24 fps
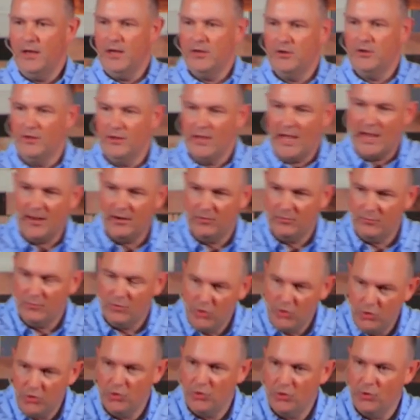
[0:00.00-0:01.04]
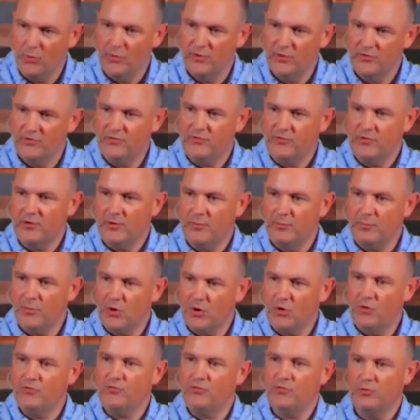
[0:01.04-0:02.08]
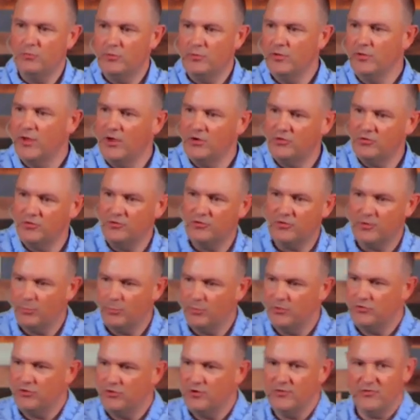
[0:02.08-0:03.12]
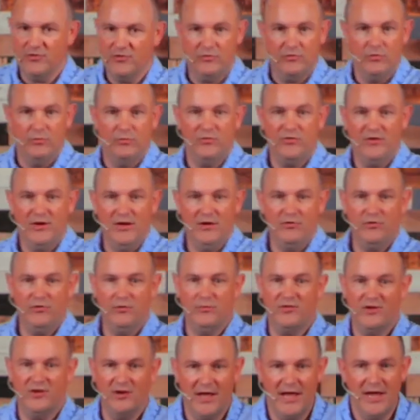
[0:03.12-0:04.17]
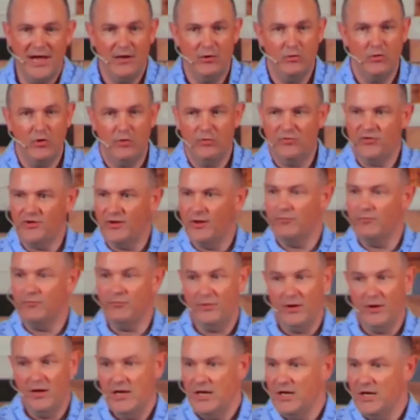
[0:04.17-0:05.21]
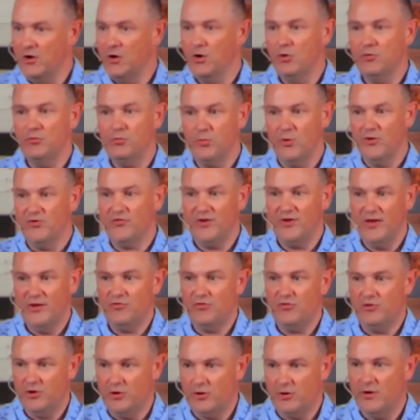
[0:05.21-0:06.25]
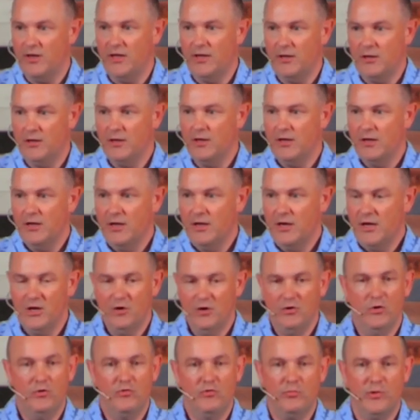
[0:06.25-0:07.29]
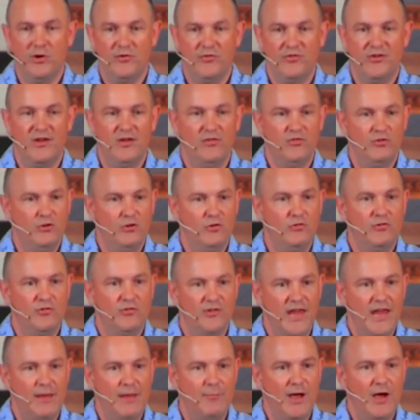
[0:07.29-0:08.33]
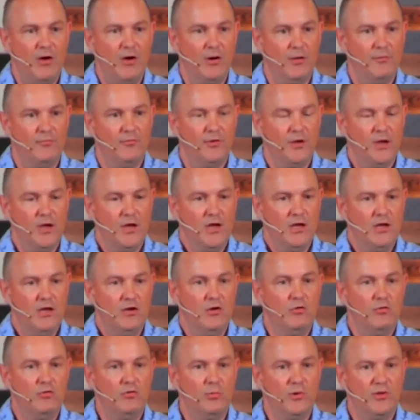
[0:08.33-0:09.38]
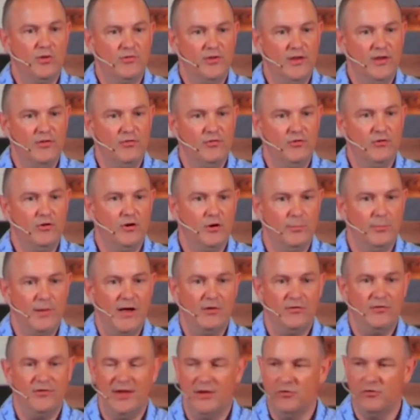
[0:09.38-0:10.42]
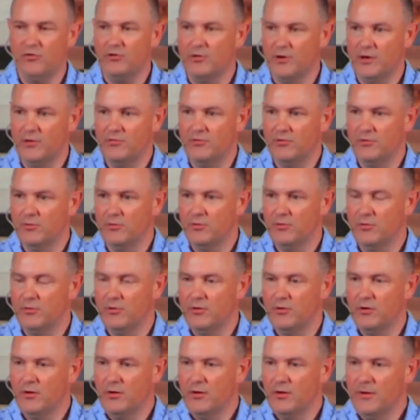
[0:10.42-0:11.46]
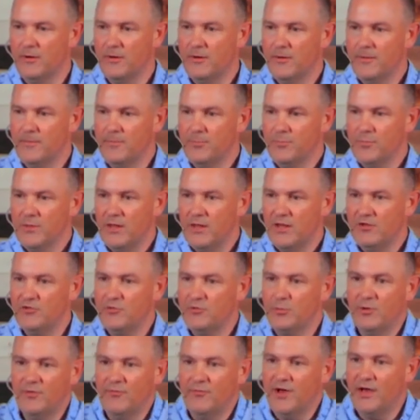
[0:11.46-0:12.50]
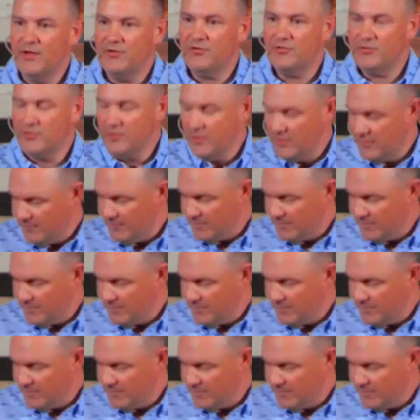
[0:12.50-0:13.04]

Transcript: And that who is a personal relationship with Jesus who sees you today. He knows, every, he knows what season you're in. He knows what season you just came out of. He knows what season you're about to enter into. And some of us,